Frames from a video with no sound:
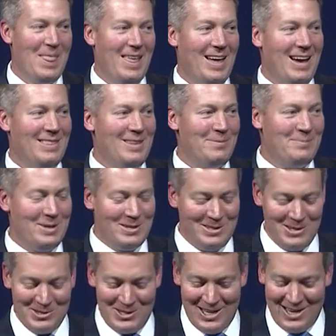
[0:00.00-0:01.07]
I think Bill
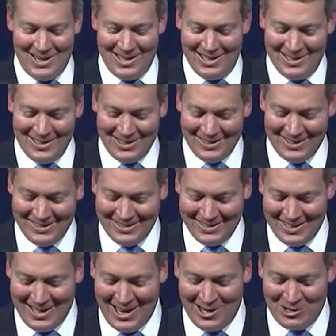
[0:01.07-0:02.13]
knows how
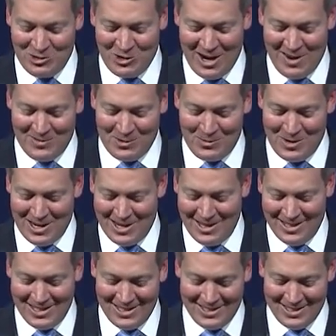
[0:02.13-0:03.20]
to travel
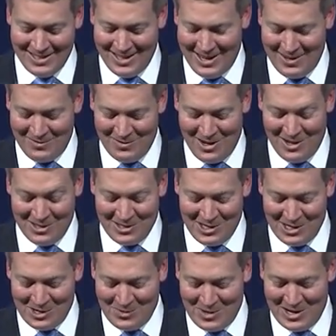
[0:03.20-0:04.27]
well and
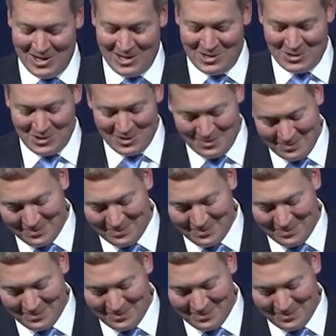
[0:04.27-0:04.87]
volunteer well as